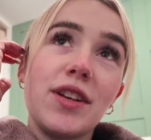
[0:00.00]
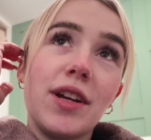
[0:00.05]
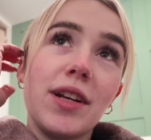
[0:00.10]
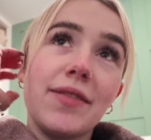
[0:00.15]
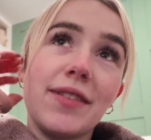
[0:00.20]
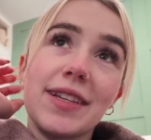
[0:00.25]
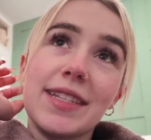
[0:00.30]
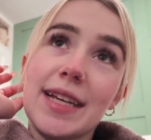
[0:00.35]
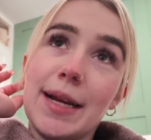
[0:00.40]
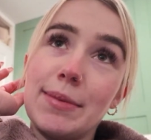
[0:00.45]
kind of
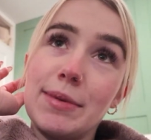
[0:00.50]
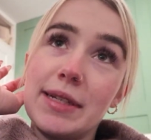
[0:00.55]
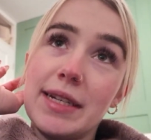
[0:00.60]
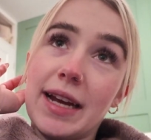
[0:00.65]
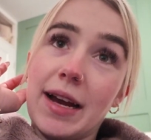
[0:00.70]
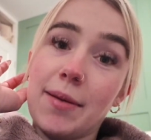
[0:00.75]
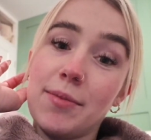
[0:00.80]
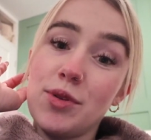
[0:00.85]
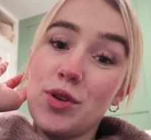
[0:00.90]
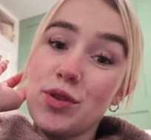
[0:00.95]
accepted it.
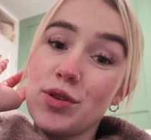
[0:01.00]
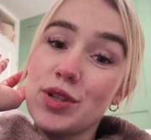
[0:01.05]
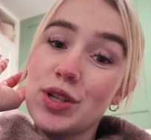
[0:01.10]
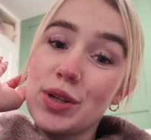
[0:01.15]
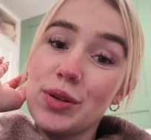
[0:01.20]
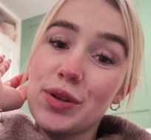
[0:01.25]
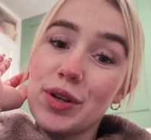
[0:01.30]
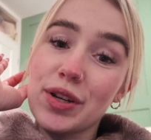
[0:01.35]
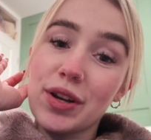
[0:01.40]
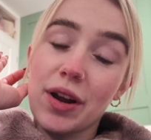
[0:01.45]
I'm not
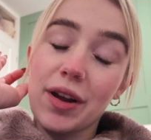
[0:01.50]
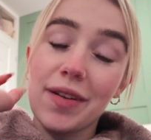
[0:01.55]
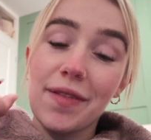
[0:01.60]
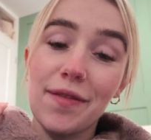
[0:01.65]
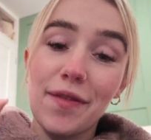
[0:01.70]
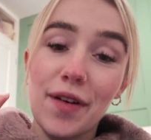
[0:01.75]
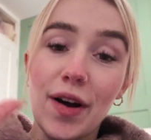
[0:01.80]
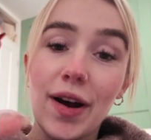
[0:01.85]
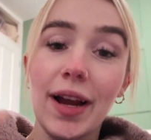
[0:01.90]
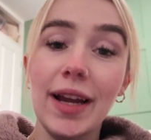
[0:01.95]
too good, I
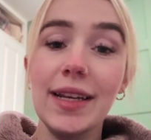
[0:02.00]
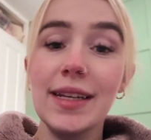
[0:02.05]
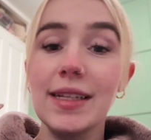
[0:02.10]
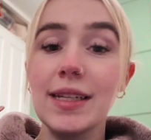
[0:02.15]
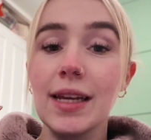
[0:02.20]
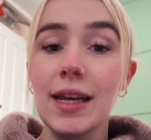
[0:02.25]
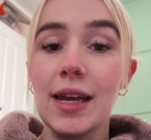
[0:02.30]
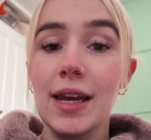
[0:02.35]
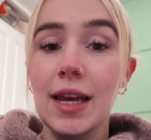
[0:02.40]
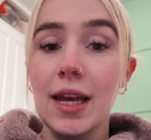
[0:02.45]
find,
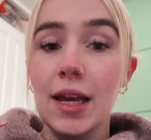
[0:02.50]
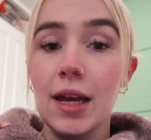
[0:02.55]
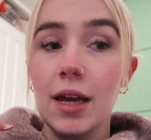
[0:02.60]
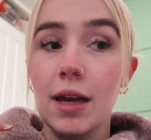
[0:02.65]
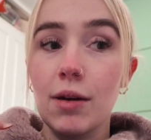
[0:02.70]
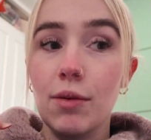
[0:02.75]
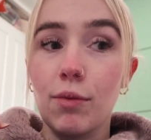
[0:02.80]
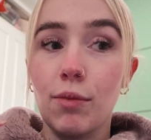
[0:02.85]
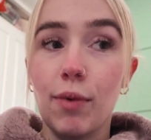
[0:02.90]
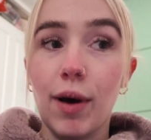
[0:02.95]

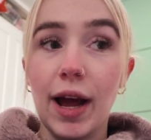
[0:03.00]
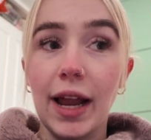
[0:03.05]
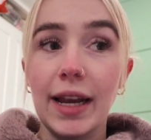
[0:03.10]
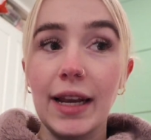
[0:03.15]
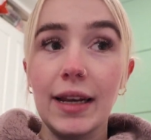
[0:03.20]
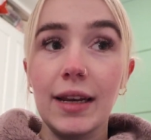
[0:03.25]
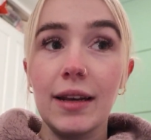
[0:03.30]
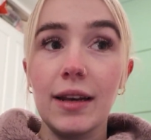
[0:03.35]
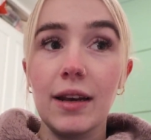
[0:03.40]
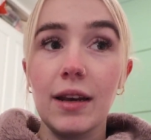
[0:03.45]

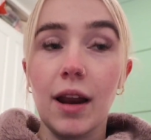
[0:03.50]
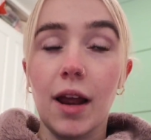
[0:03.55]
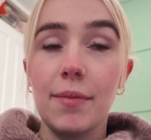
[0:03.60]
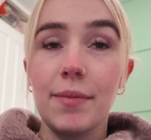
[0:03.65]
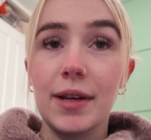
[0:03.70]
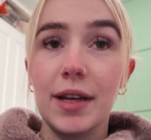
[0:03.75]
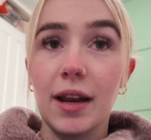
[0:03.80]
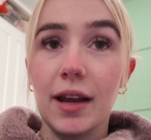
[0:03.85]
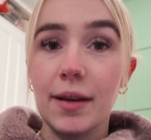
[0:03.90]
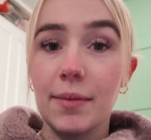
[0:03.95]
when I'm
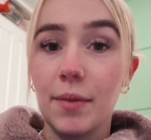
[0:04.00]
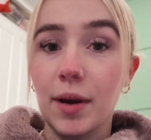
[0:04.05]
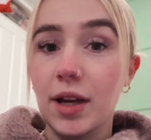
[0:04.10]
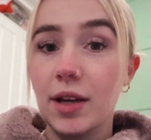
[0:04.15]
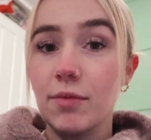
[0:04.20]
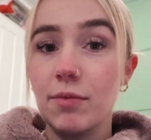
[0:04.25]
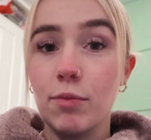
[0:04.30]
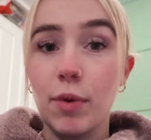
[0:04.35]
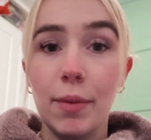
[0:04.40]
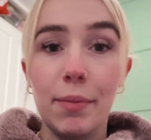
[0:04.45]
in like
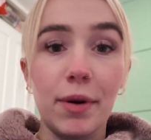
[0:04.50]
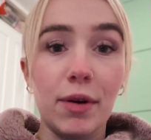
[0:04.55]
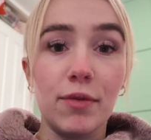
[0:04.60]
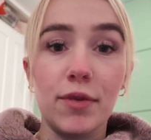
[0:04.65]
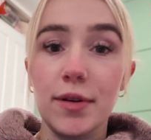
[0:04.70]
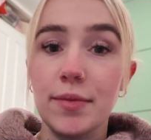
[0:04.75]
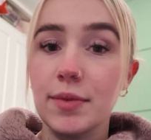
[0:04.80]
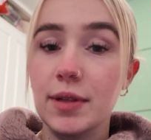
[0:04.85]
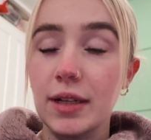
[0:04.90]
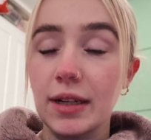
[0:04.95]
when my
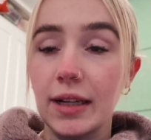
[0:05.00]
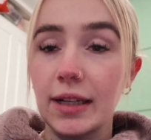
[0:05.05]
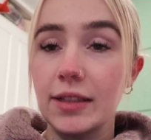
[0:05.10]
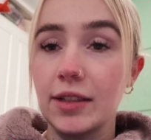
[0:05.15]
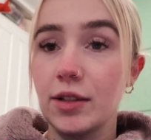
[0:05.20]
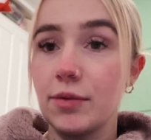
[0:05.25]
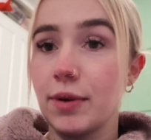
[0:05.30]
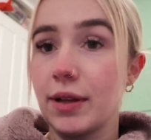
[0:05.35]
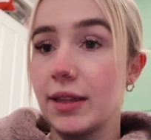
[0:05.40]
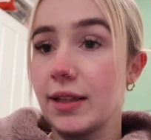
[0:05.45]
room's
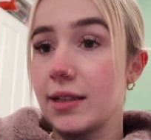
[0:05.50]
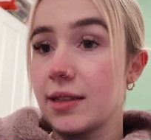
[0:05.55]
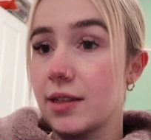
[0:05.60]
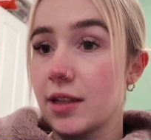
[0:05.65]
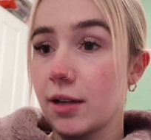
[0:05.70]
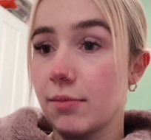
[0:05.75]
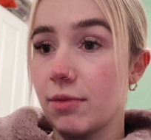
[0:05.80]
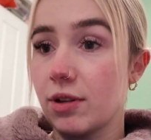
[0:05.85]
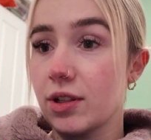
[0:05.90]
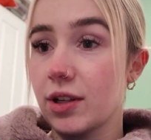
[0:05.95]
cluttered, when there's
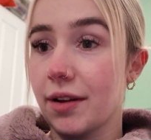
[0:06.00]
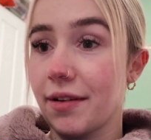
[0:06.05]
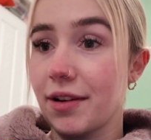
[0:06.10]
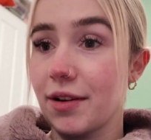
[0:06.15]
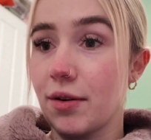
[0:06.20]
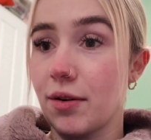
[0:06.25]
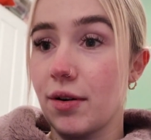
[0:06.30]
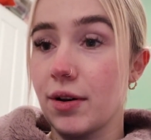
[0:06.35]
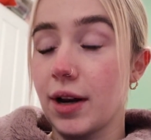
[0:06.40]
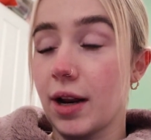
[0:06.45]
so much going
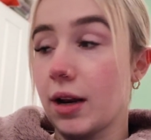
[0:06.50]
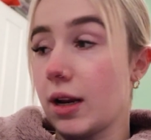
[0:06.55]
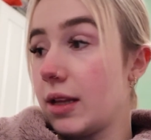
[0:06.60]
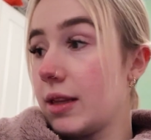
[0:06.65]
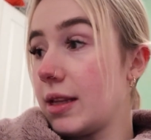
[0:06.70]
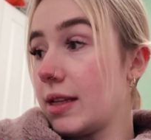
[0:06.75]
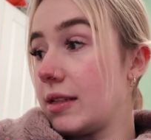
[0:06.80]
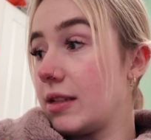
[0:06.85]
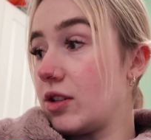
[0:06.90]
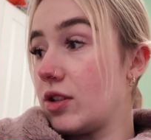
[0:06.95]
on and like
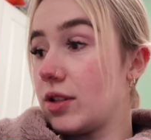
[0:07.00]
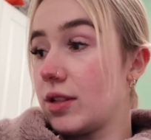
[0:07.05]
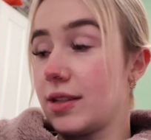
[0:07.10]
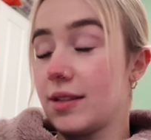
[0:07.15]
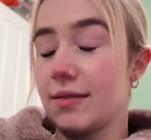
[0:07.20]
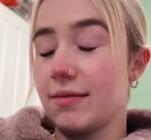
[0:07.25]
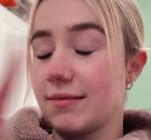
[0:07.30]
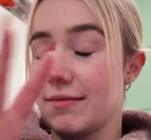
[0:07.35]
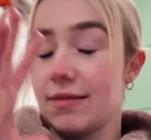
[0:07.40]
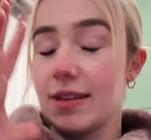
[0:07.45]

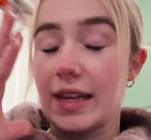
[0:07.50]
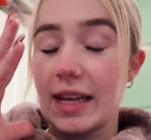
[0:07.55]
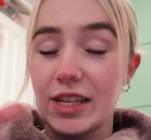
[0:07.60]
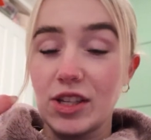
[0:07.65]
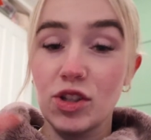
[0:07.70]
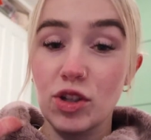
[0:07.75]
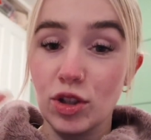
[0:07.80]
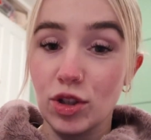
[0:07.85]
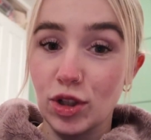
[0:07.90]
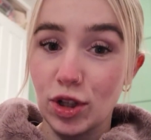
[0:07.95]
it's
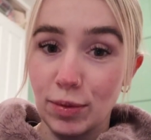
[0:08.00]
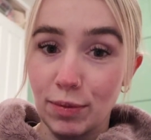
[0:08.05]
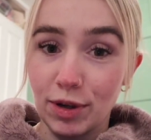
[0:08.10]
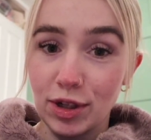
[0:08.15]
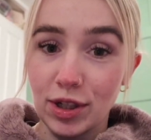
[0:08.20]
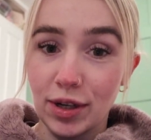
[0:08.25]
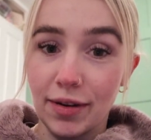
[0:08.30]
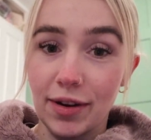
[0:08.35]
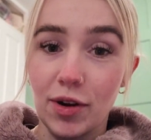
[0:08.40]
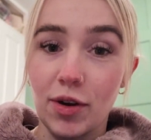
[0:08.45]
just too
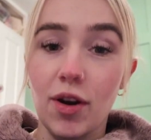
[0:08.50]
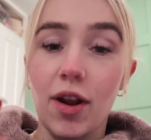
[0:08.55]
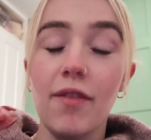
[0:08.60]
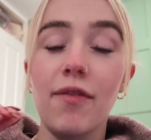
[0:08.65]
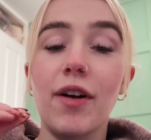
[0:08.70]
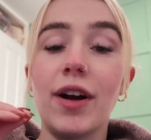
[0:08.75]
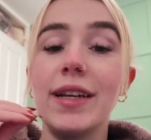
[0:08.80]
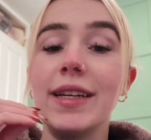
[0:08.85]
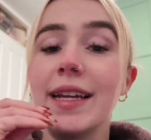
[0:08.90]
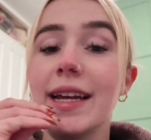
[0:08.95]
much going on, I
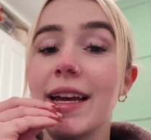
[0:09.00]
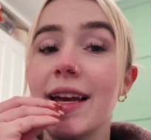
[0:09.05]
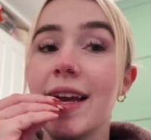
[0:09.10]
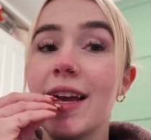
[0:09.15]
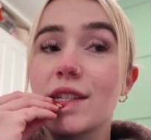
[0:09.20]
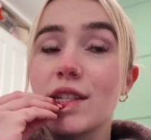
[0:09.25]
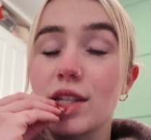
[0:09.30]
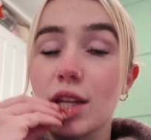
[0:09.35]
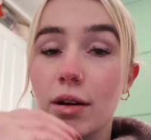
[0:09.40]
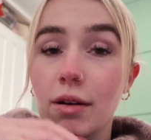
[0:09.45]
find it
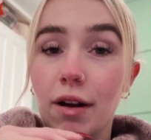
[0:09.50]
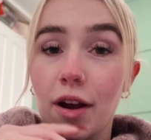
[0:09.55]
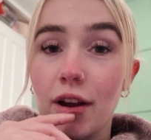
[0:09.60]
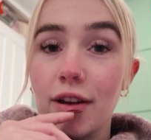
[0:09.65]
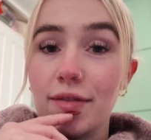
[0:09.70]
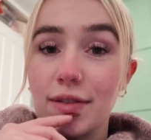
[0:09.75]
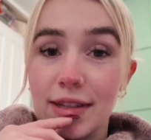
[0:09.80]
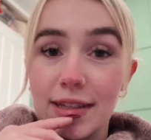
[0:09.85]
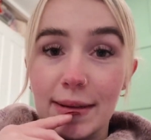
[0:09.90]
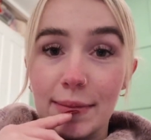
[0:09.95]
so
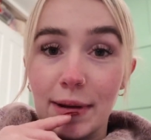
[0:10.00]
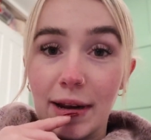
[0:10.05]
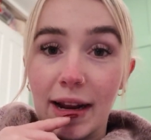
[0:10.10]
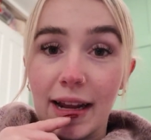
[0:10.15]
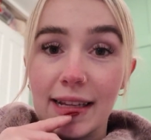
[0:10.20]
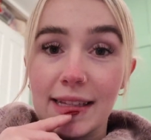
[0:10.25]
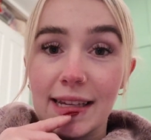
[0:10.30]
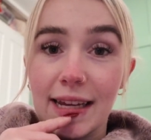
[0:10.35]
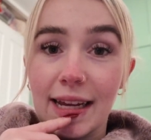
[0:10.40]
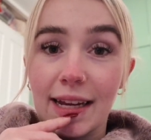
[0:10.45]

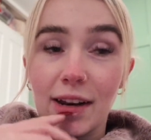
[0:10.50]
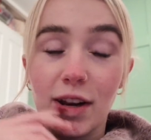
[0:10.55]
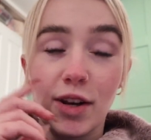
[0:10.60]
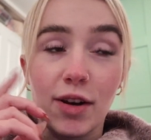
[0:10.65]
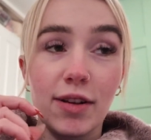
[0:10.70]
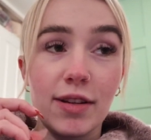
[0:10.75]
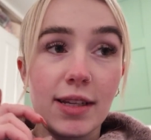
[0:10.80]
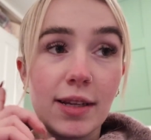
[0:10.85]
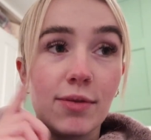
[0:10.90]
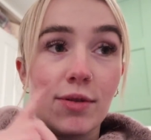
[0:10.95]
overstimulating. And I know
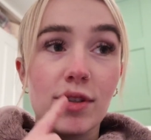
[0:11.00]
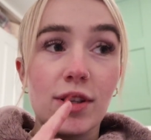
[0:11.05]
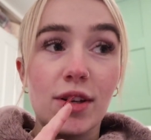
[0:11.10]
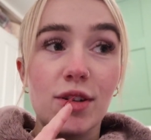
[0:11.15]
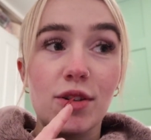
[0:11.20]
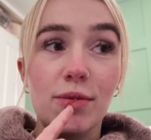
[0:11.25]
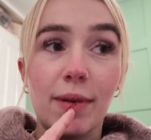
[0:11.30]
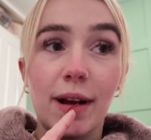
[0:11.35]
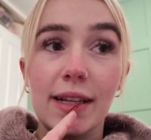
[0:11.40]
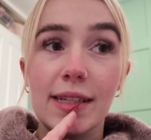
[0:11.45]
it sounds so
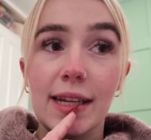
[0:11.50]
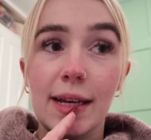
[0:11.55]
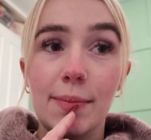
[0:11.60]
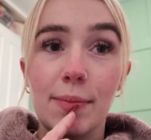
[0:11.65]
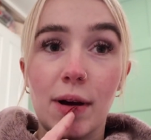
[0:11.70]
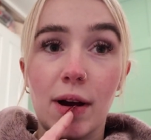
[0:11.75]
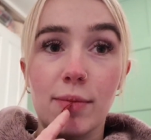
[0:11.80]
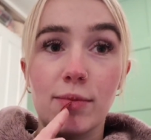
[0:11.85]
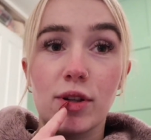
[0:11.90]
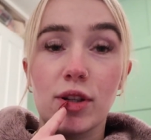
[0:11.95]
dramatic,
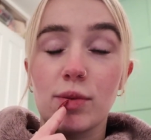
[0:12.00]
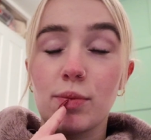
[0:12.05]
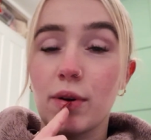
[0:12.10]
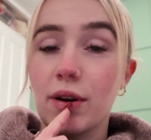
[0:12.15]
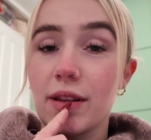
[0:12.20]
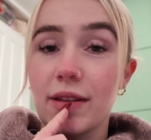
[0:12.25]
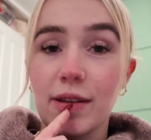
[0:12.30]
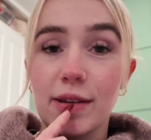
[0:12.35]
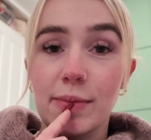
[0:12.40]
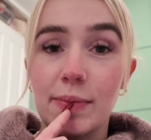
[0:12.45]
but I'm just one
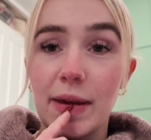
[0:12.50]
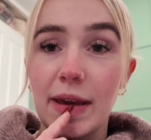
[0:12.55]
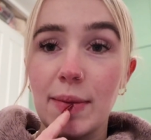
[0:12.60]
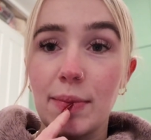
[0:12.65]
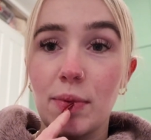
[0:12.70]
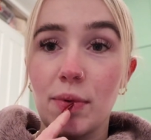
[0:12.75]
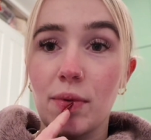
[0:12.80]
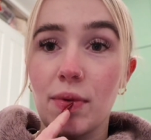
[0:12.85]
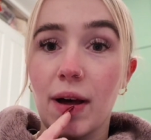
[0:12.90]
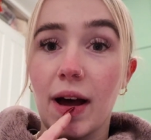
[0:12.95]
of those
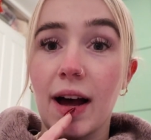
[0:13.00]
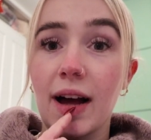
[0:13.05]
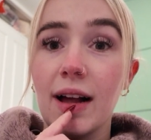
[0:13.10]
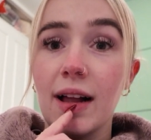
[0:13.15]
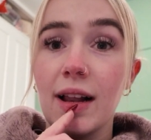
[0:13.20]
people that